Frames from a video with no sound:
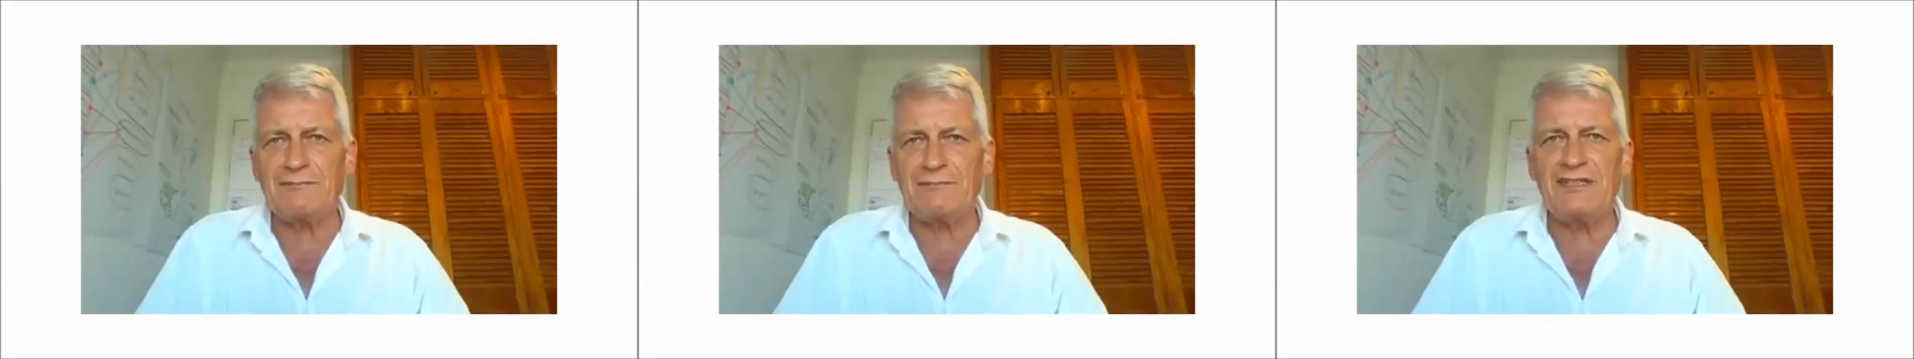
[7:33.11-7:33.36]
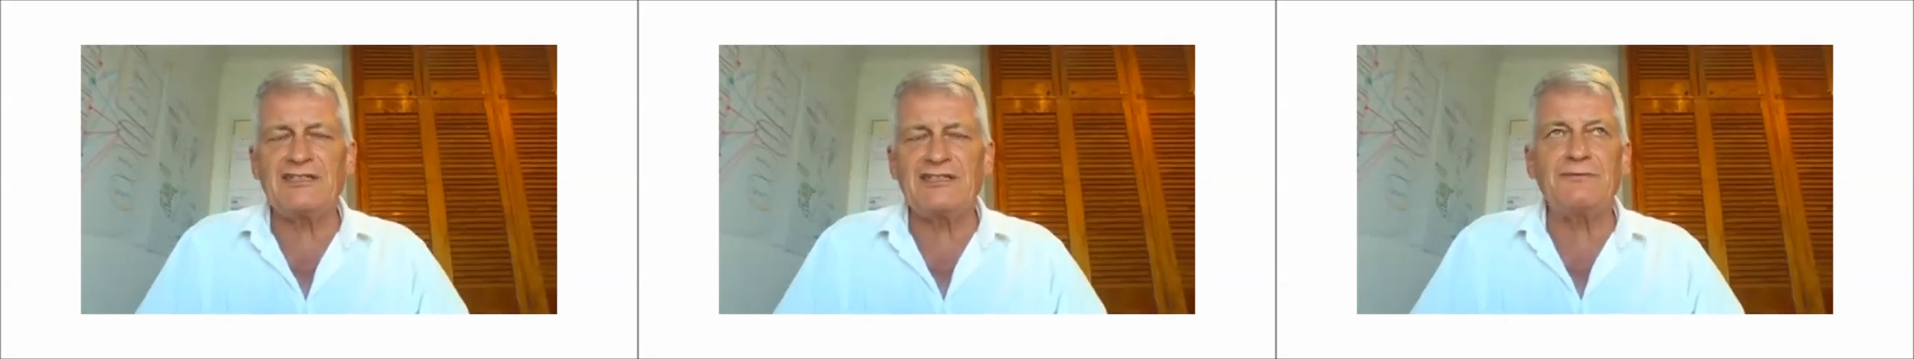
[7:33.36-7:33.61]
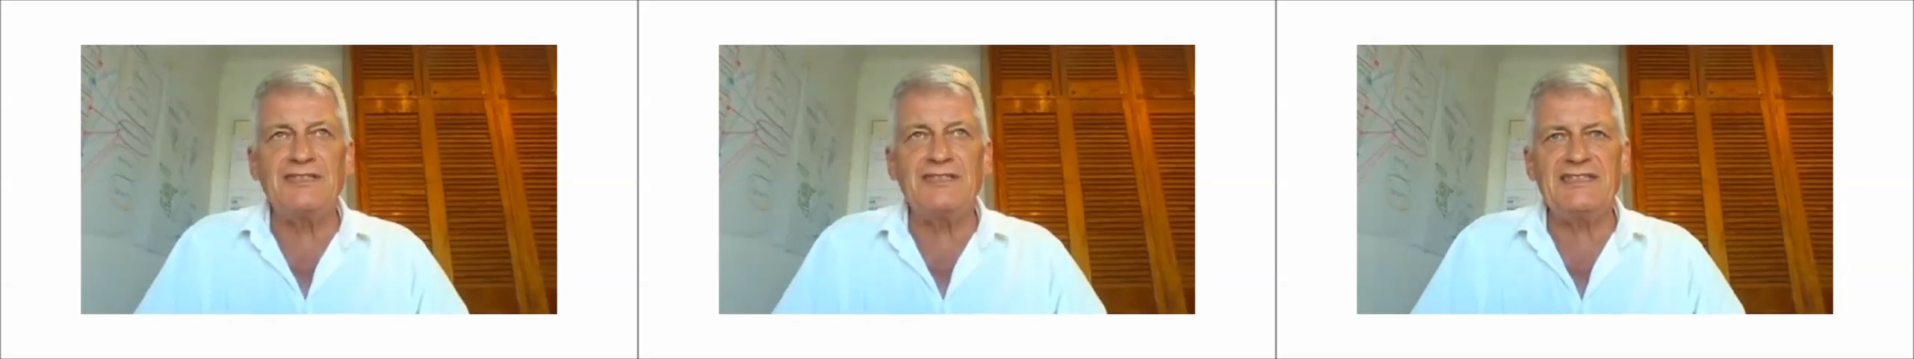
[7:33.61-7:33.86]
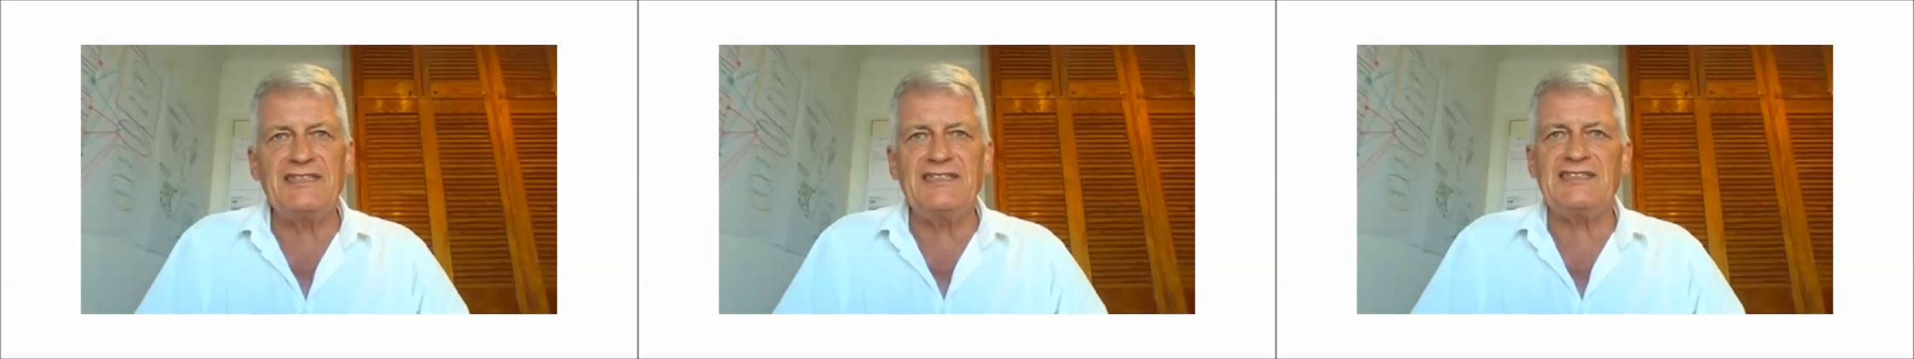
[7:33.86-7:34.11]
where it's
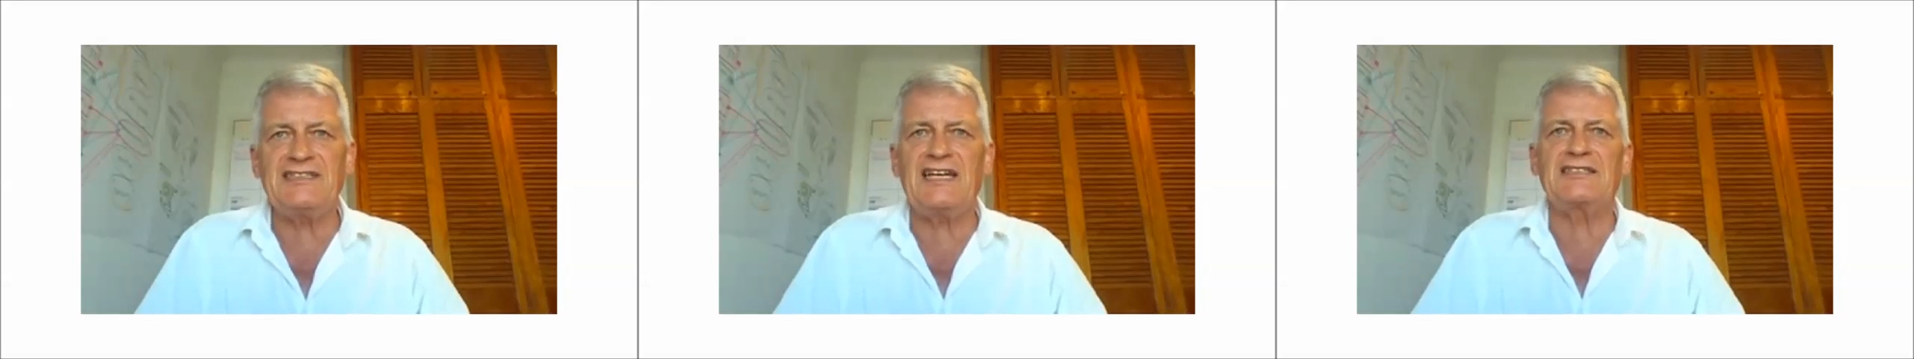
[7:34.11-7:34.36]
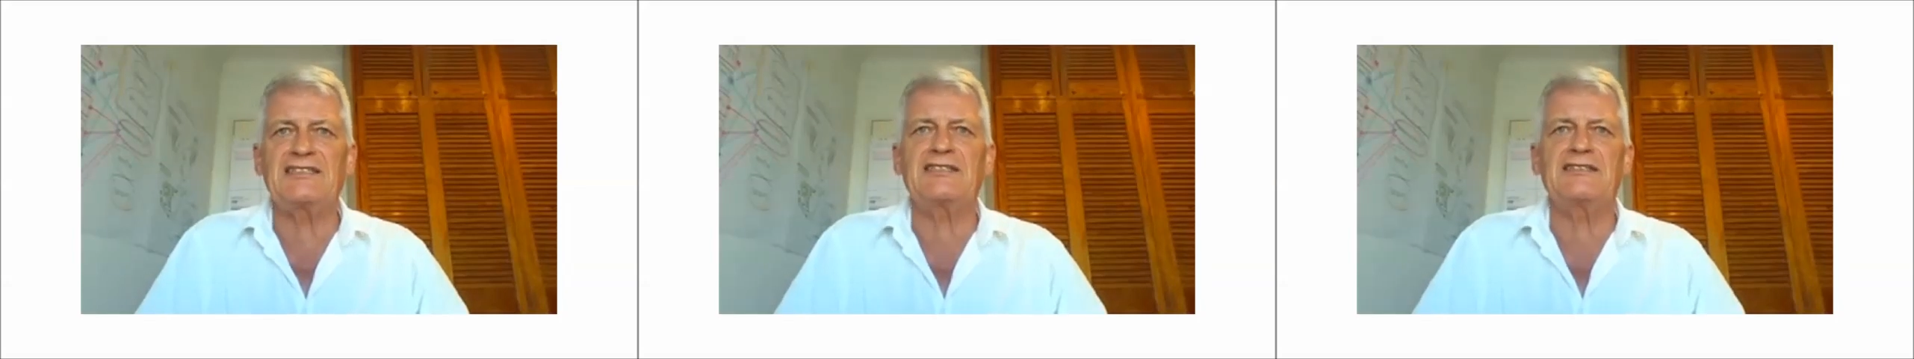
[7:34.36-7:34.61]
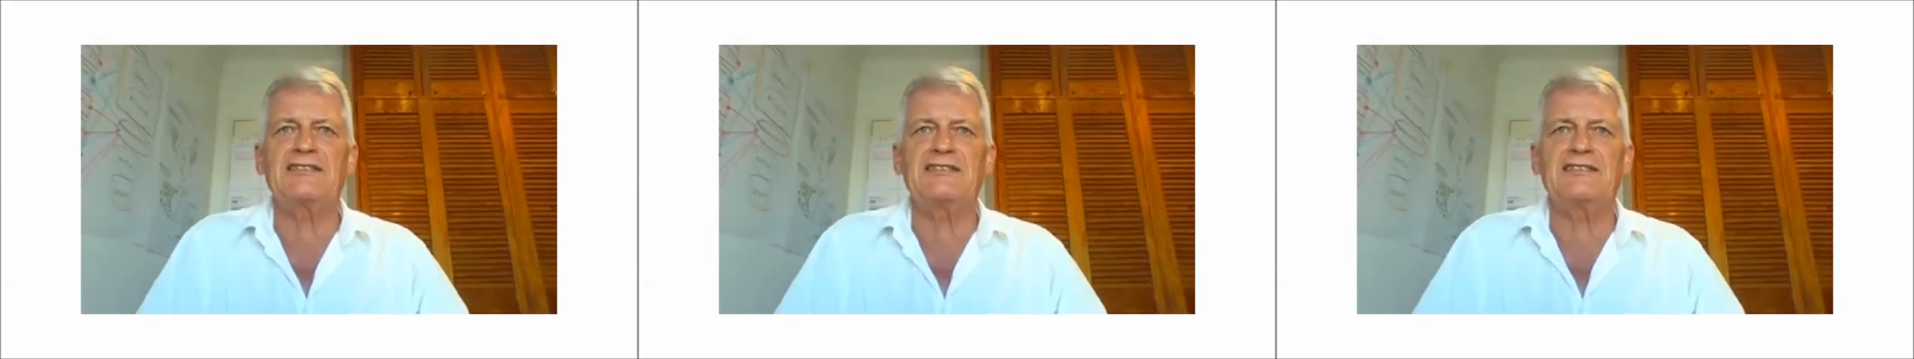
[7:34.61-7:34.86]
really essential.